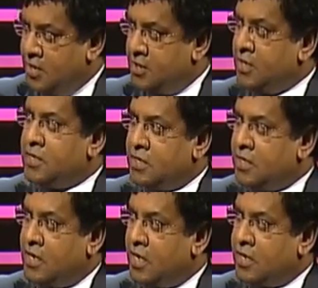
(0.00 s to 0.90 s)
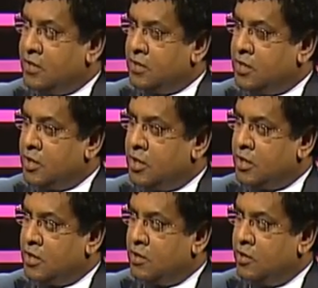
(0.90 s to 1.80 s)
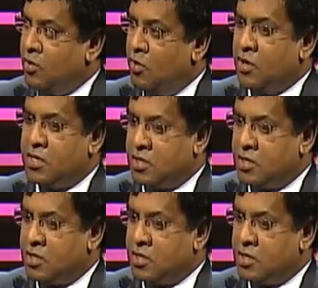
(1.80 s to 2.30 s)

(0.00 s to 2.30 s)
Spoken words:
Is this the correct law?